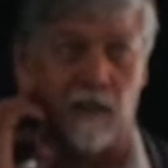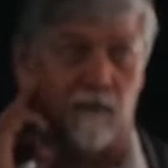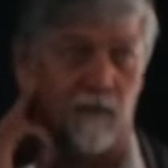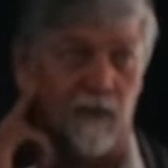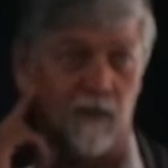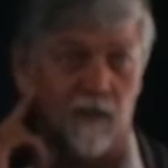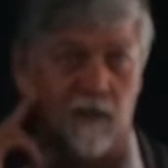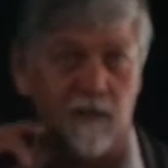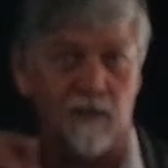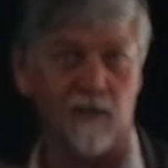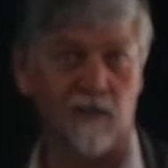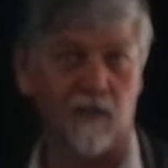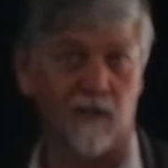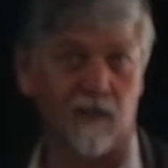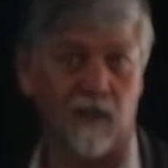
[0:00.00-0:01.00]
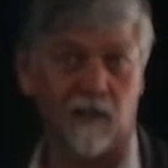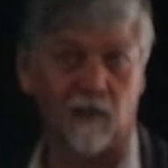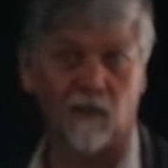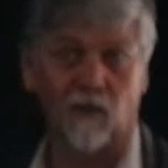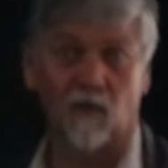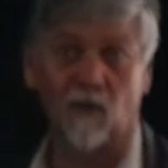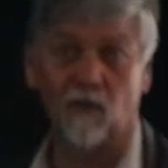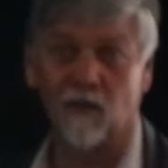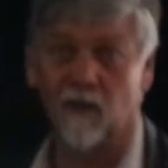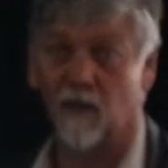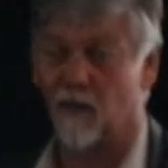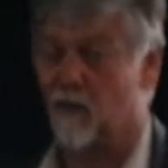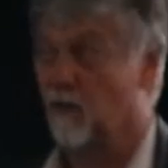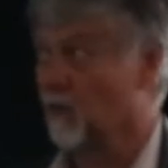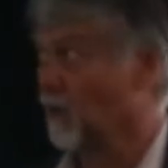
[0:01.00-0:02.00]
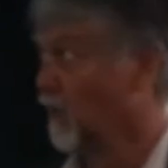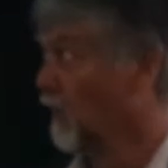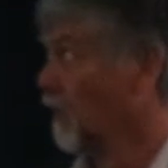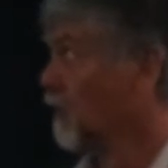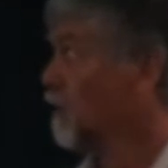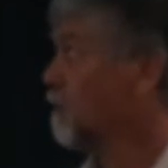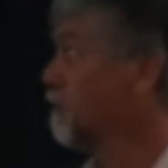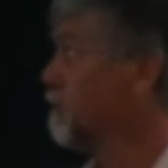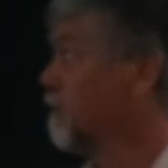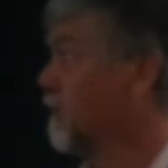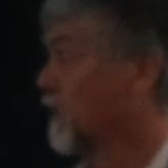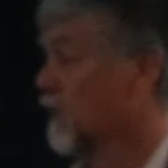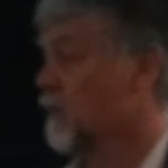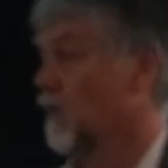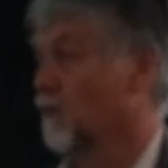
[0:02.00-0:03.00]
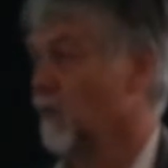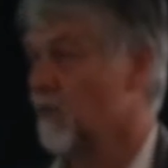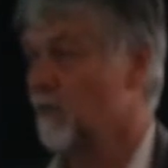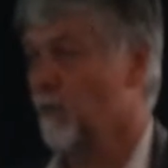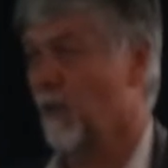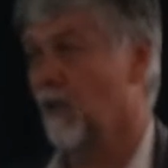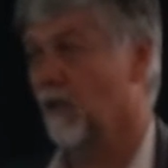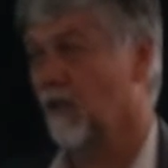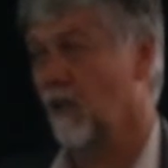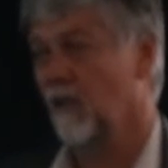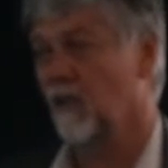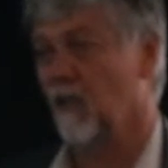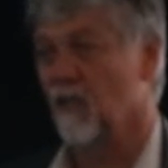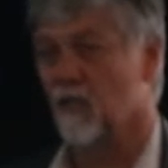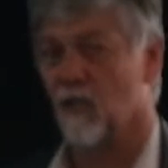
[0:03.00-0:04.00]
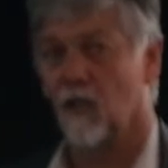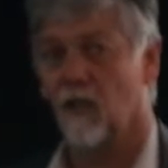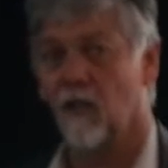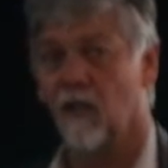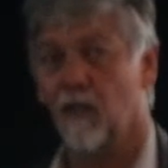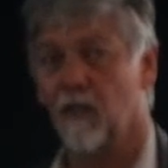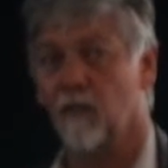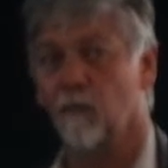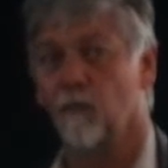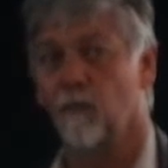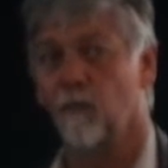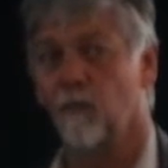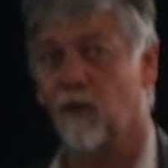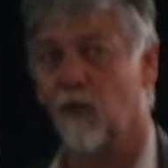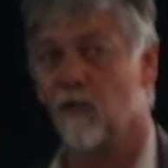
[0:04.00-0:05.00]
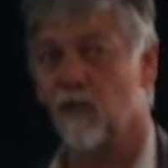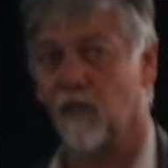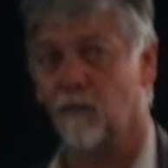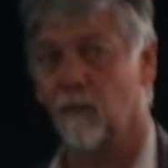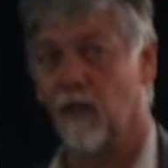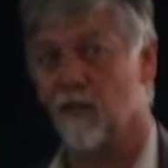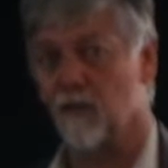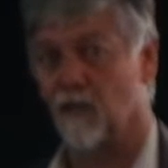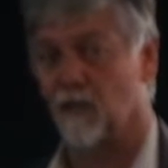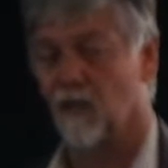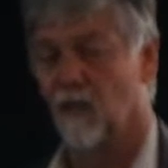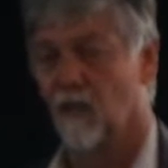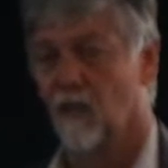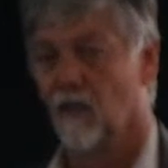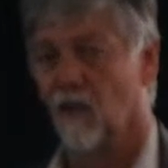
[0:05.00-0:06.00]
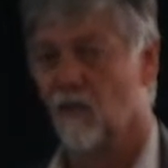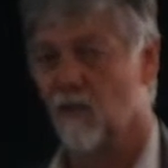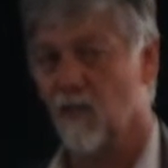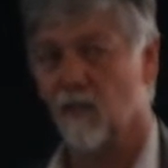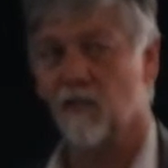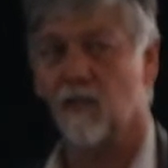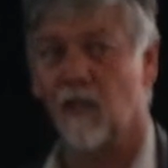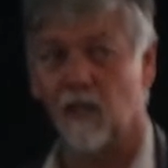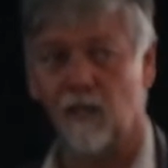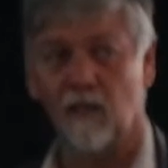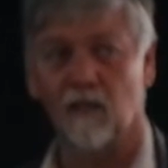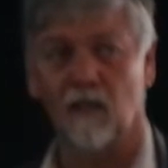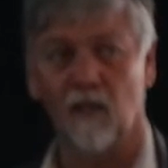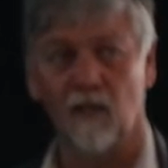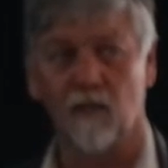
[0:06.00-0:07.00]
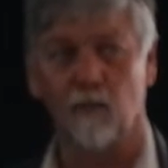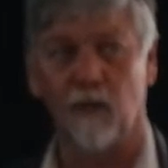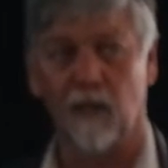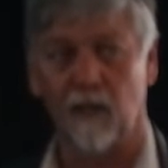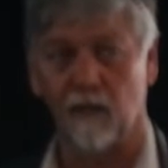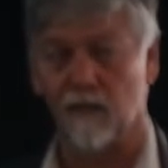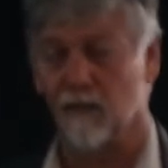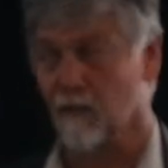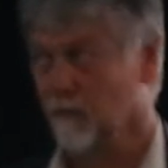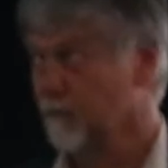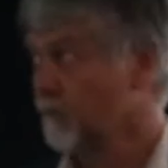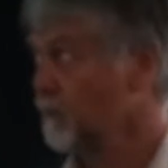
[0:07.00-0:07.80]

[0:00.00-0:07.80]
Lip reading: and I realised it's going to take a lot longer than I thought." So we spent the entire project budget on just getting to know the plants.